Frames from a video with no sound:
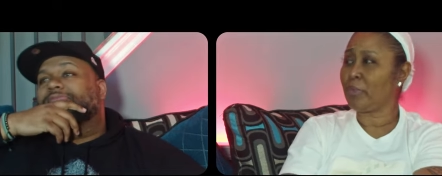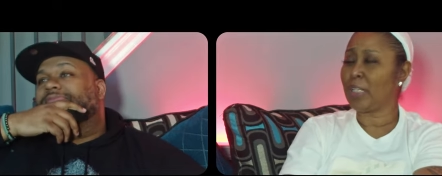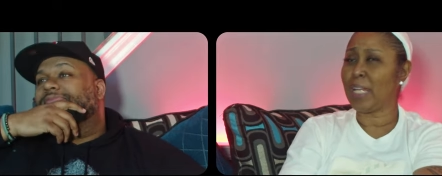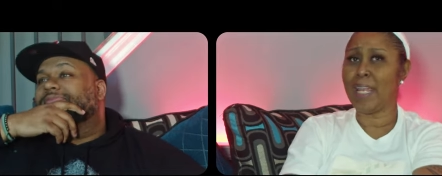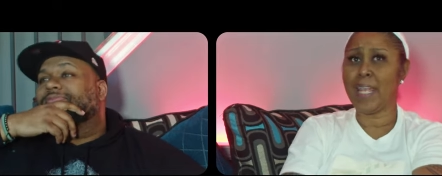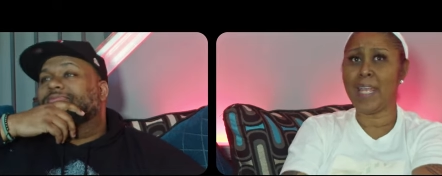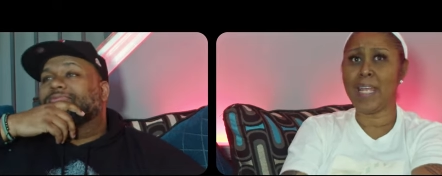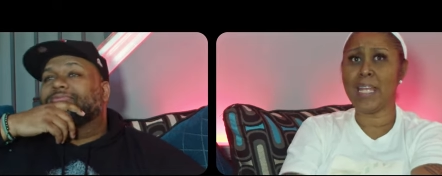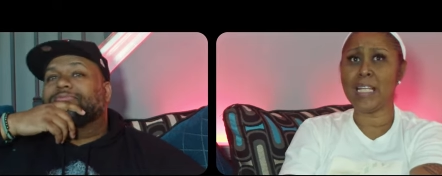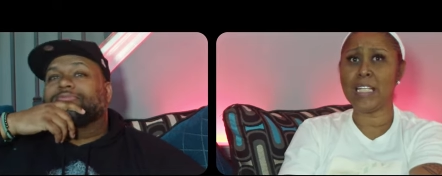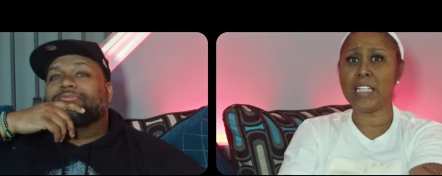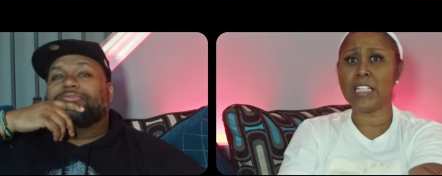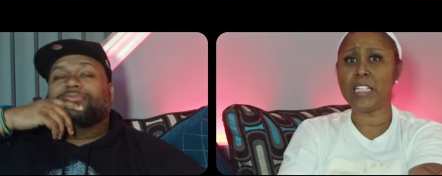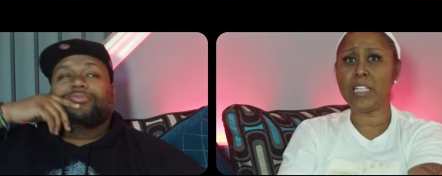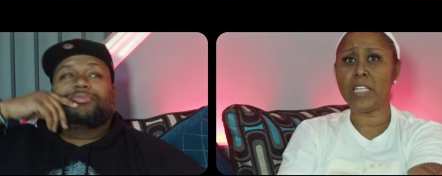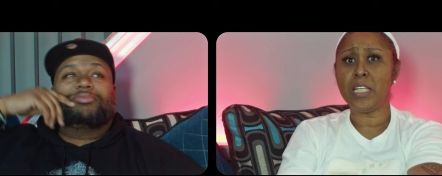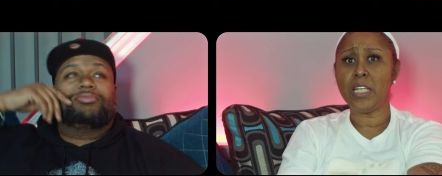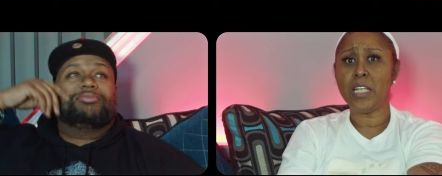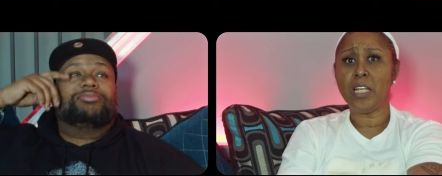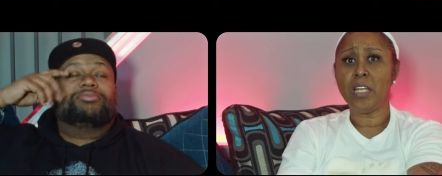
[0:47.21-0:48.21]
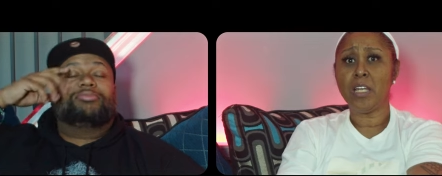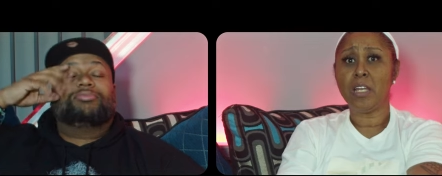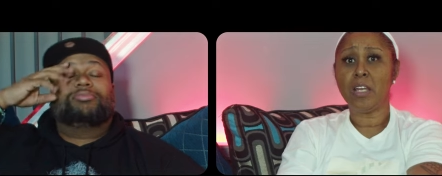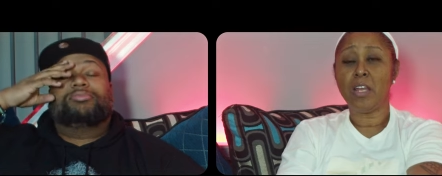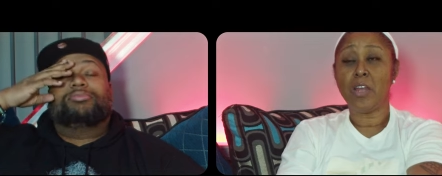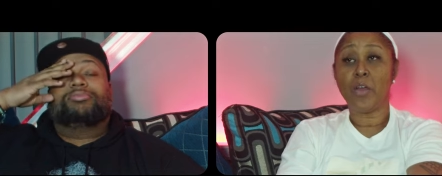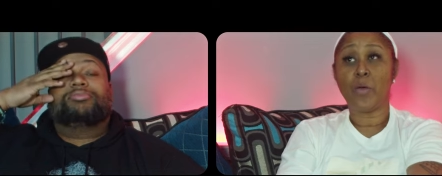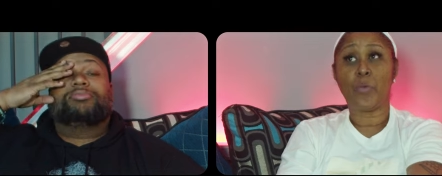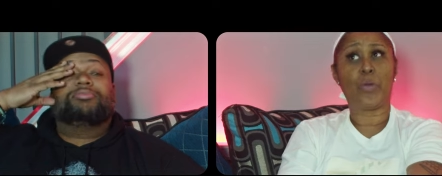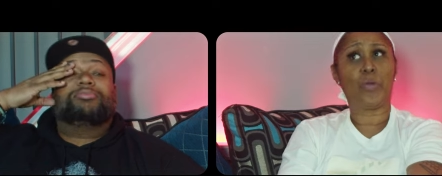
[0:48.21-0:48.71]
Speaker 1: And
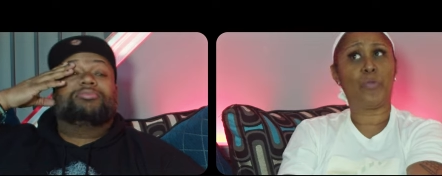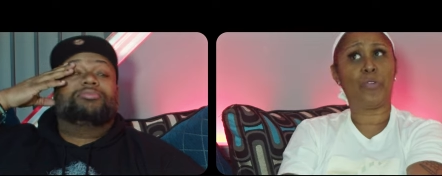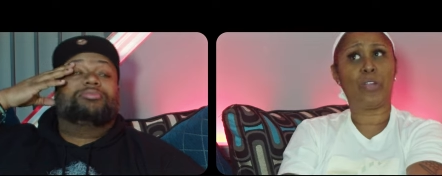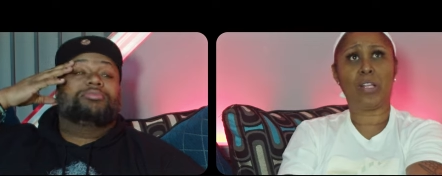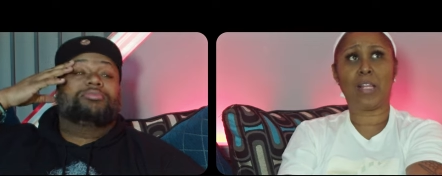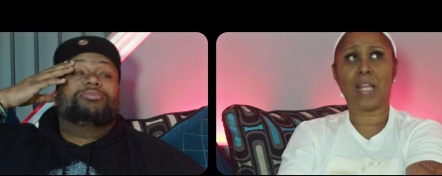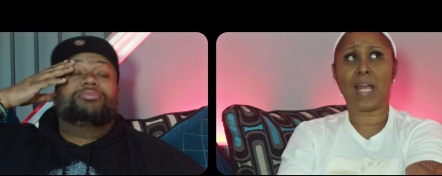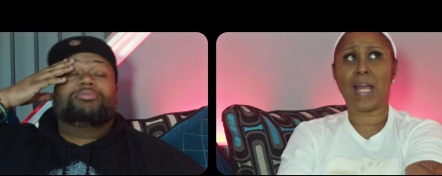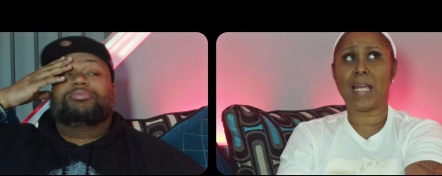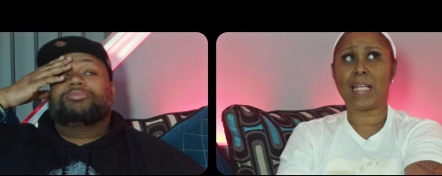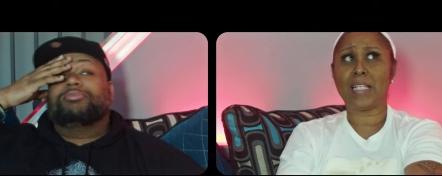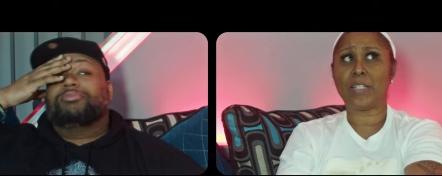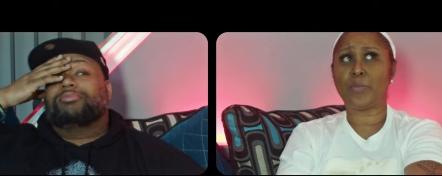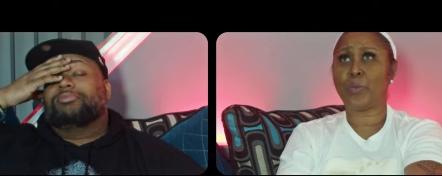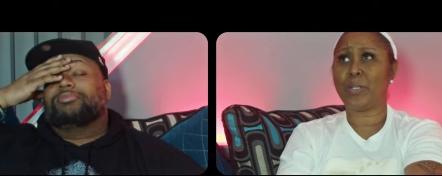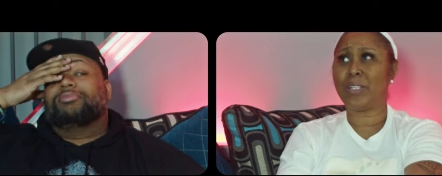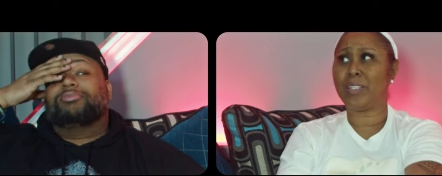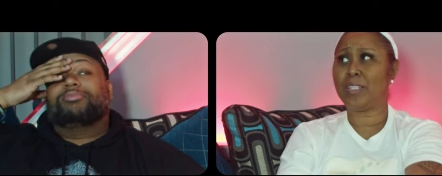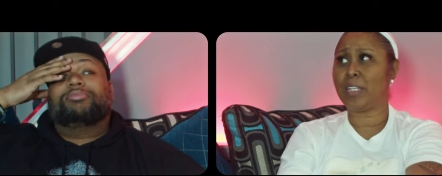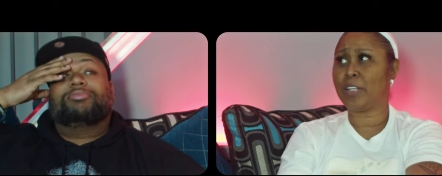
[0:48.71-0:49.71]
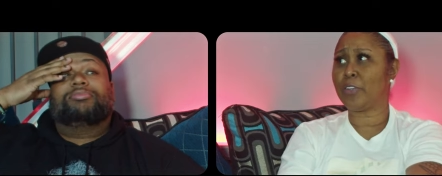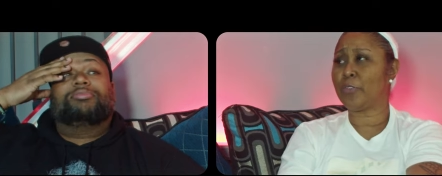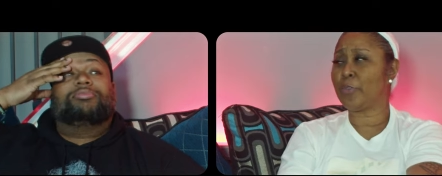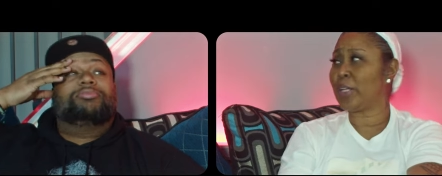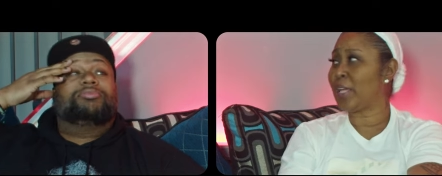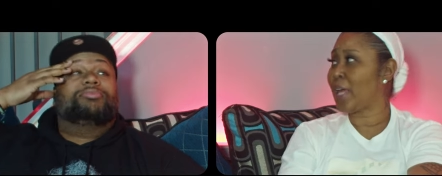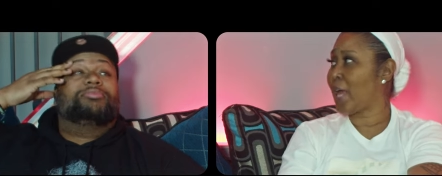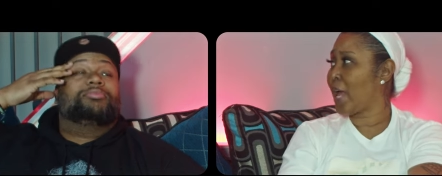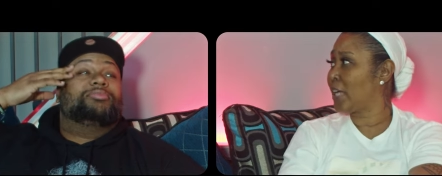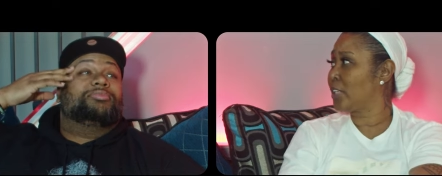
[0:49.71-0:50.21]
we realized we didn't
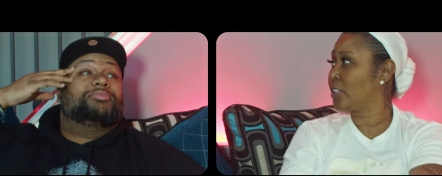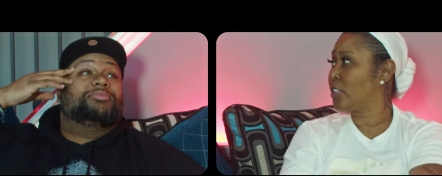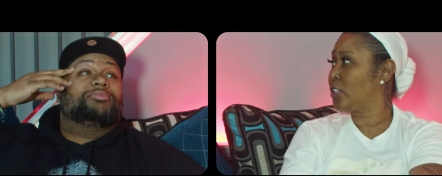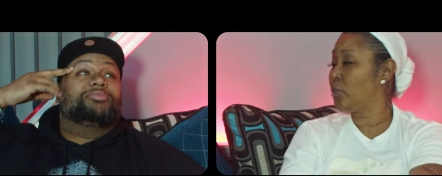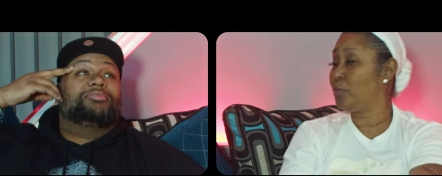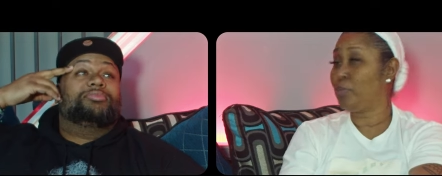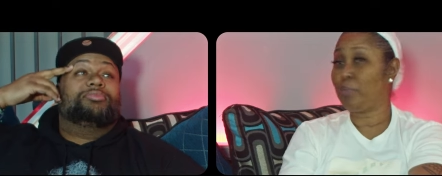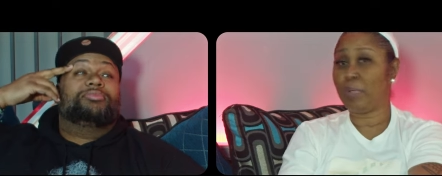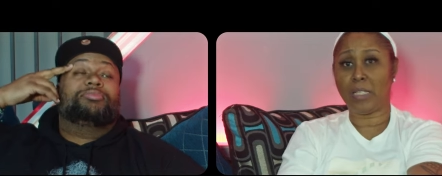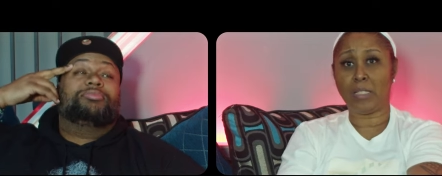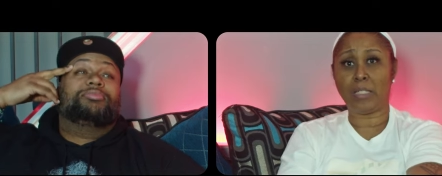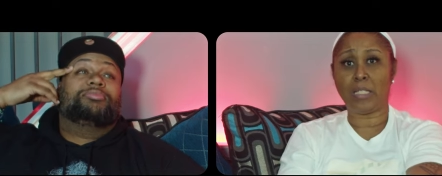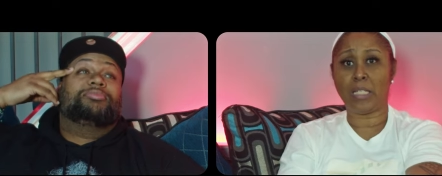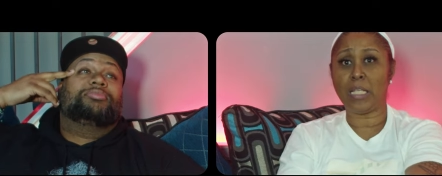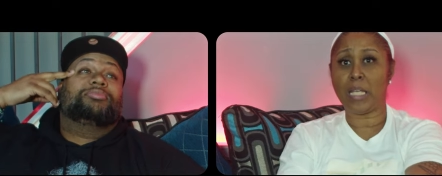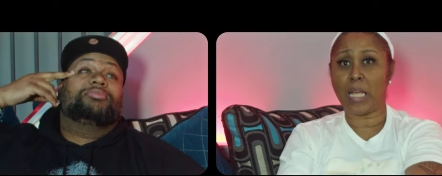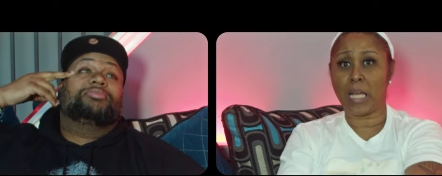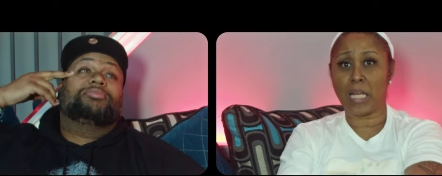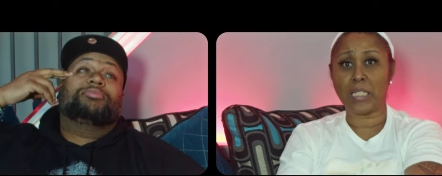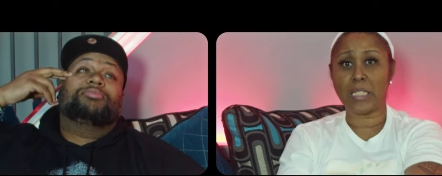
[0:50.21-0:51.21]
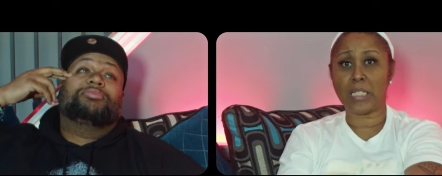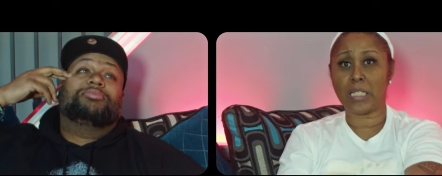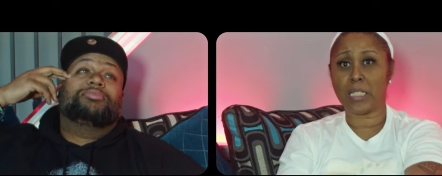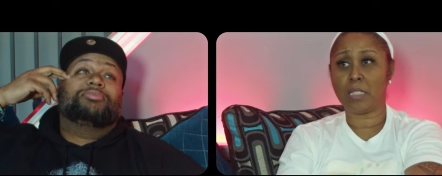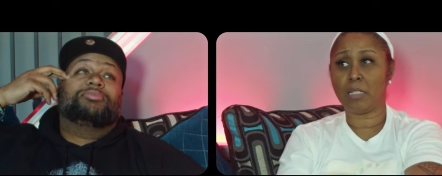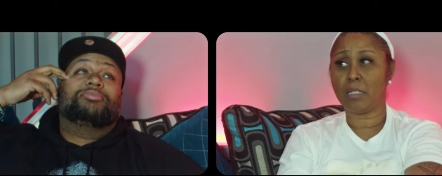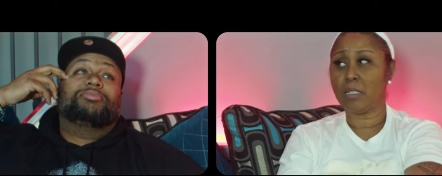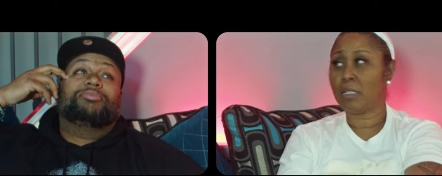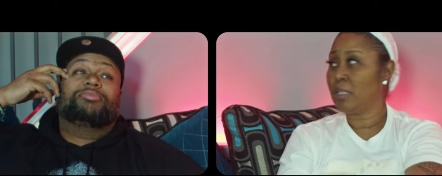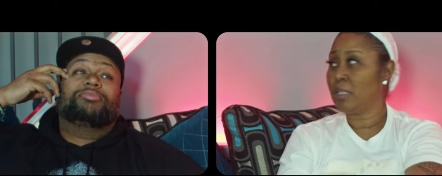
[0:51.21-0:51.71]
react to BTS